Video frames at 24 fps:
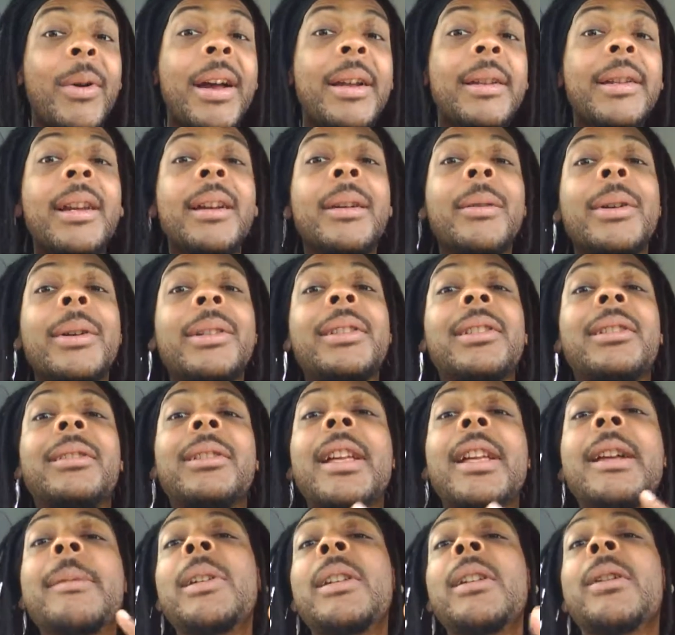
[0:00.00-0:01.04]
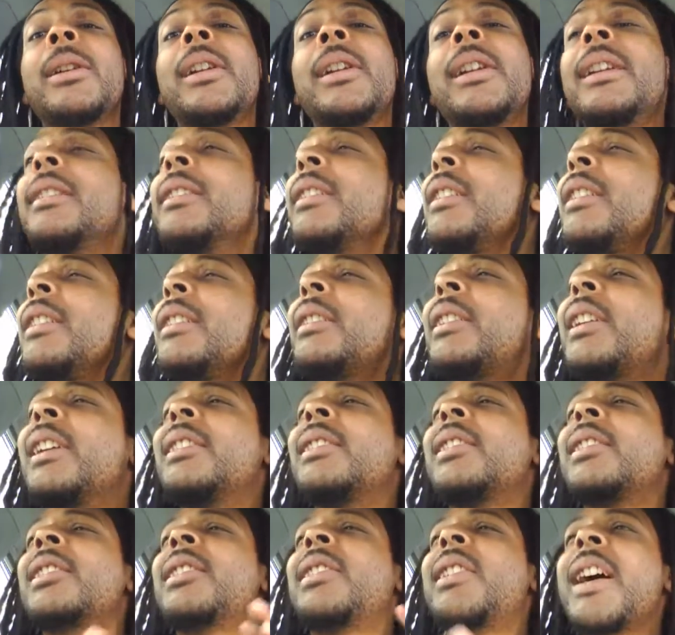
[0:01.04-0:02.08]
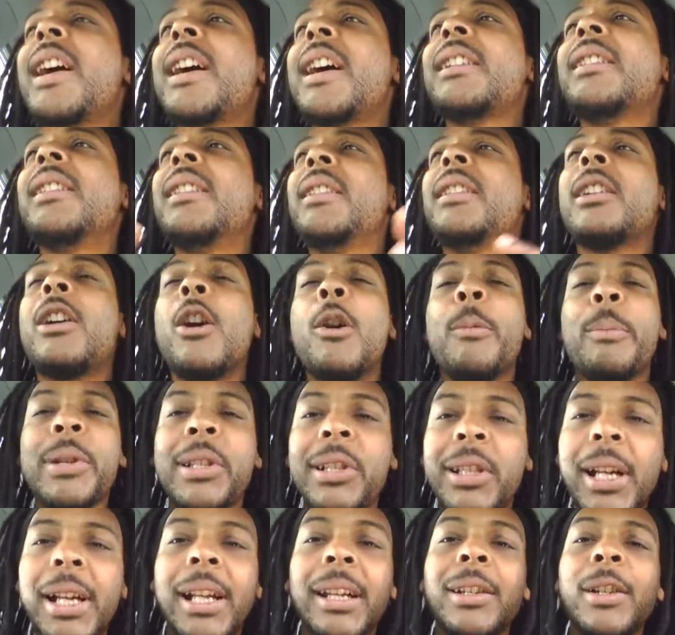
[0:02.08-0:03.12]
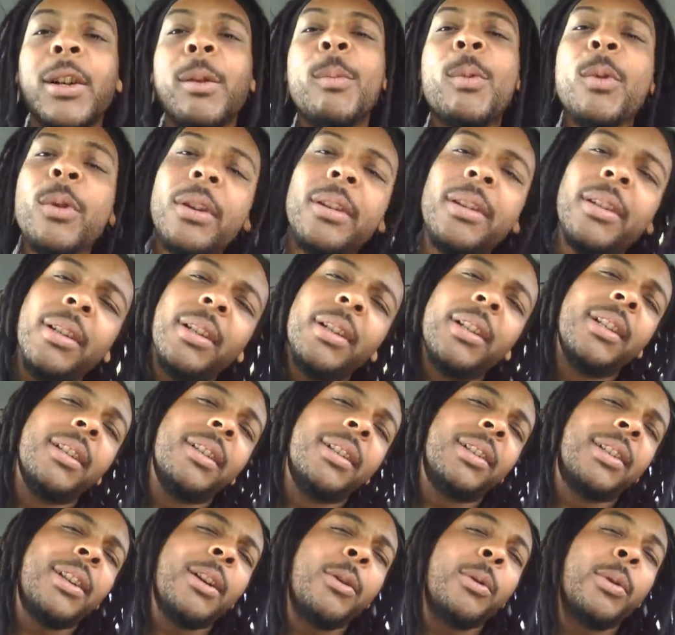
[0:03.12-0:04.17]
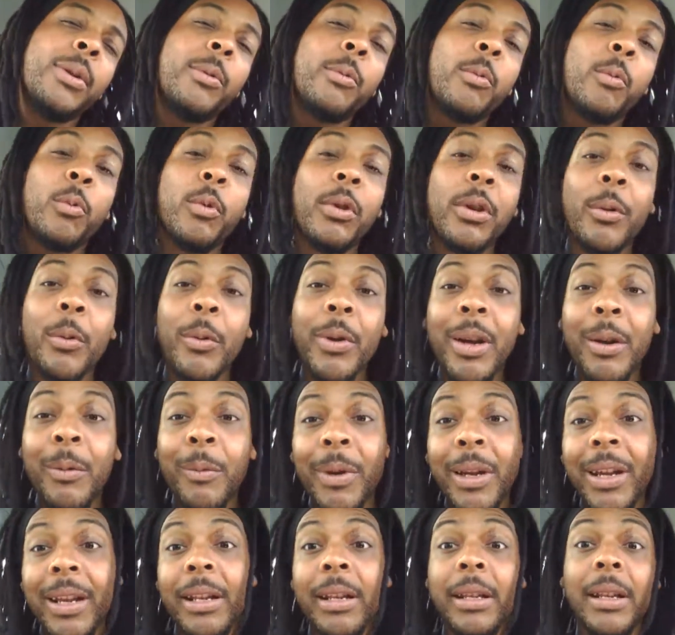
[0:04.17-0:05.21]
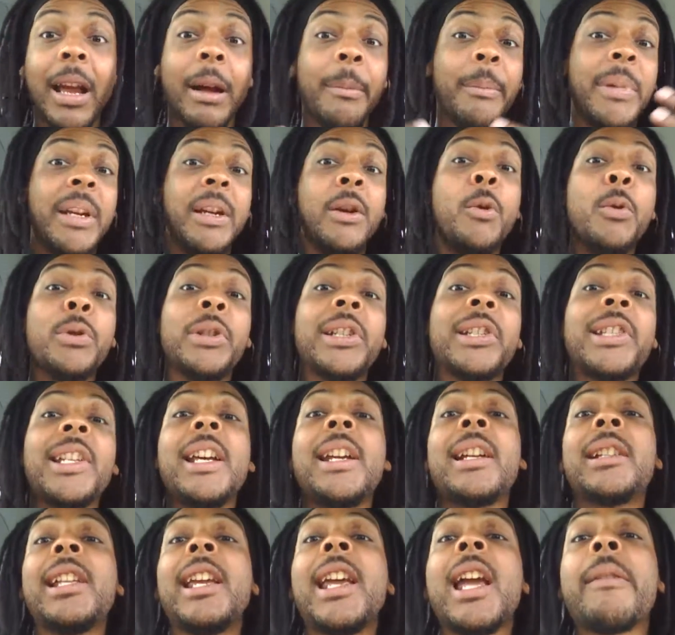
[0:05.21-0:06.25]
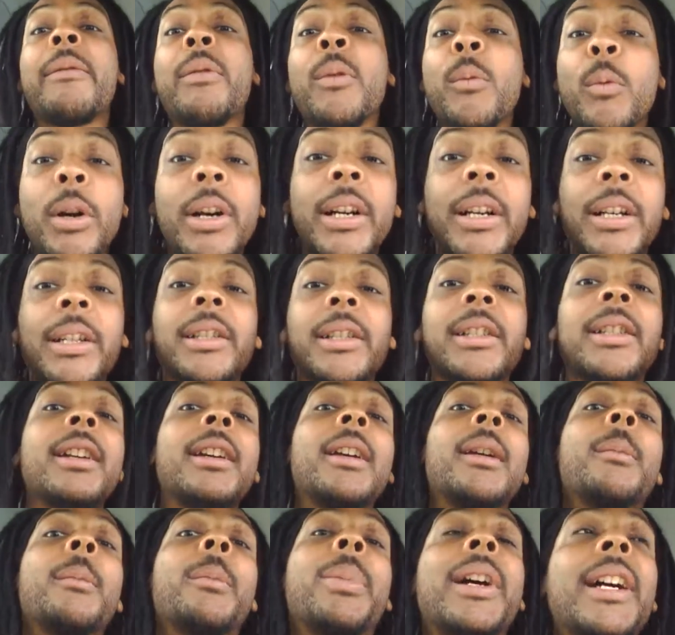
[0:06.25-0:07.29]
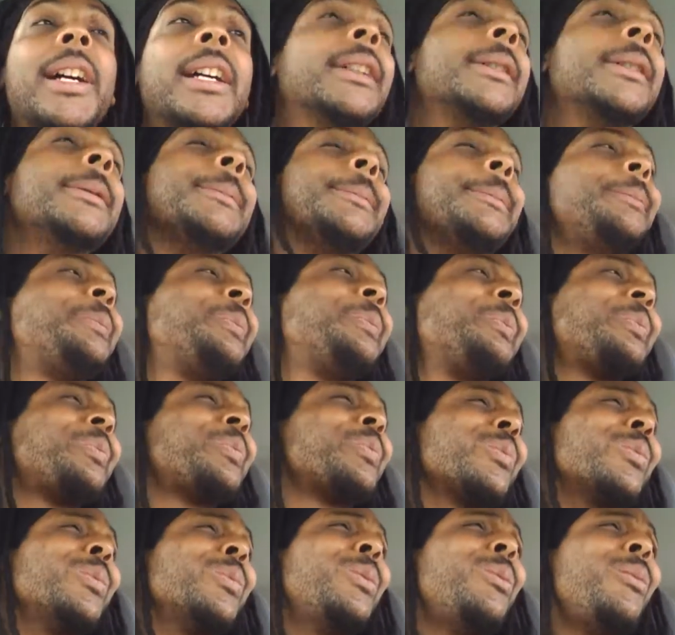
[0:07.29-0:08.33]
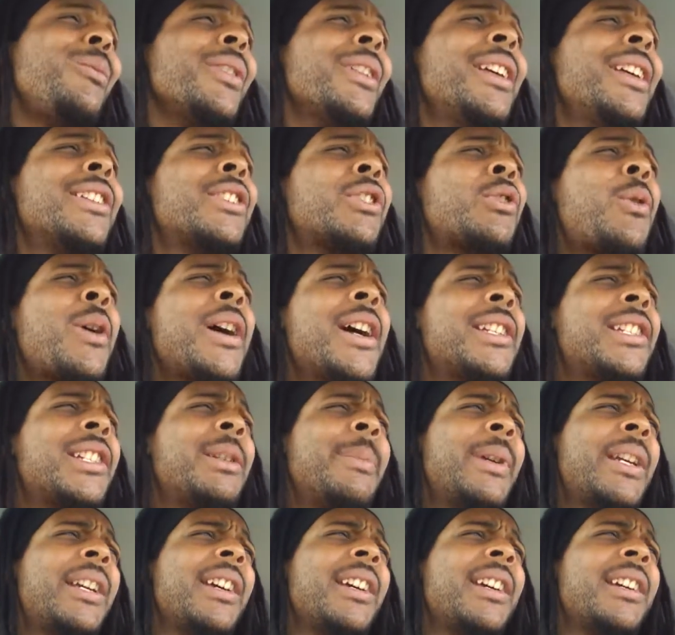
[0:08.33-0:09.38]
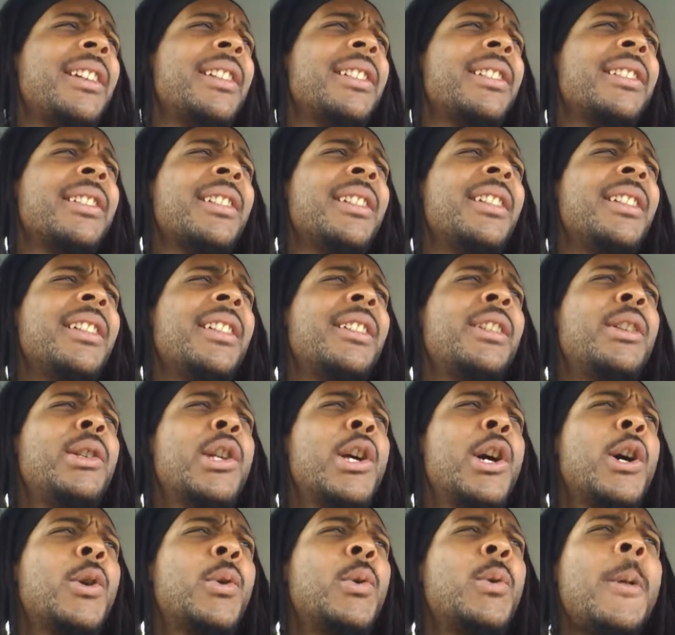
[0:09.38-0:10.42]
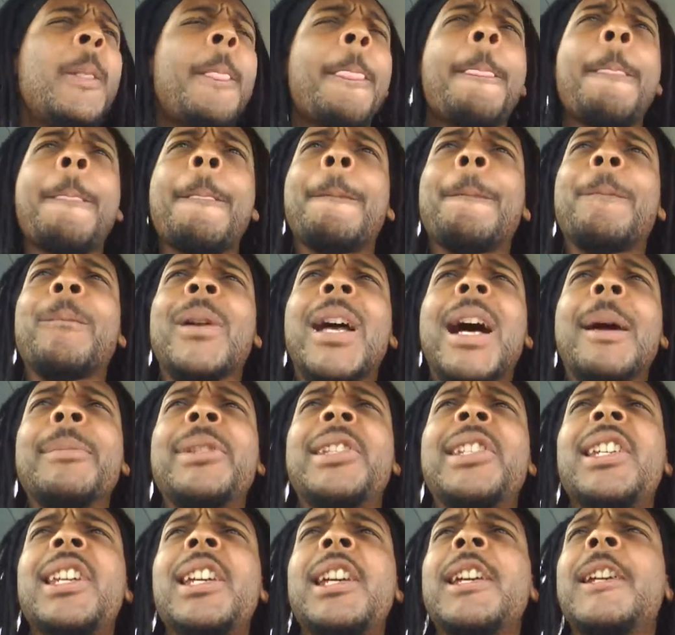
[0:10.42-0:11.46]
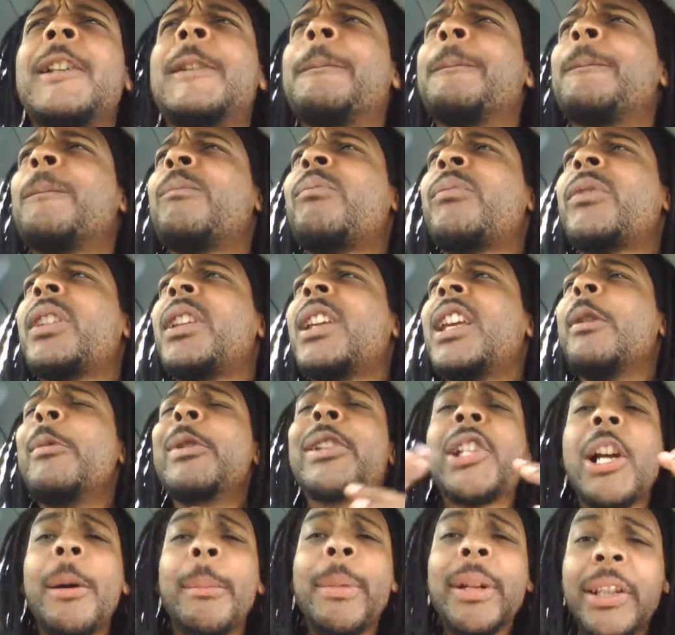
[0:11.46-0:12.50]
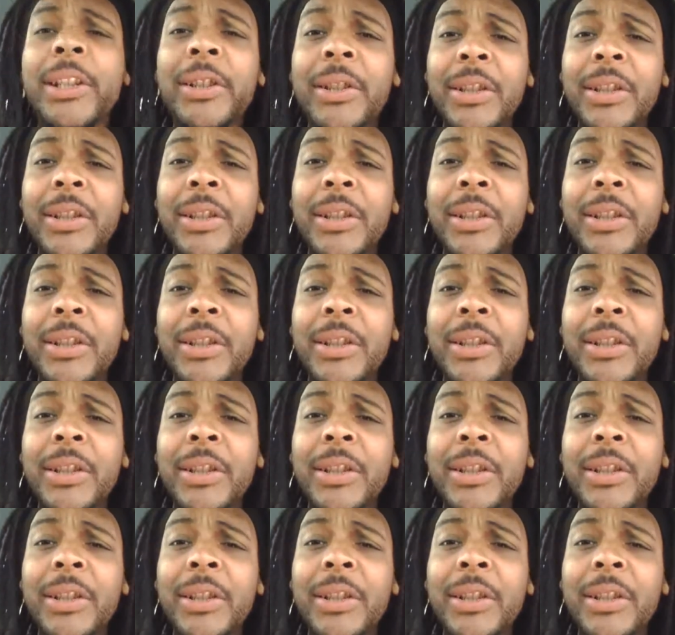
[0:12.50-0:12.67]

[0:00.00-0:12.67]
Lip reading: right now. It just let me know that things is not copacetic no more. So, and I mean, who's to say that they ever was? But it's crazy because I'm seeing, and we talking about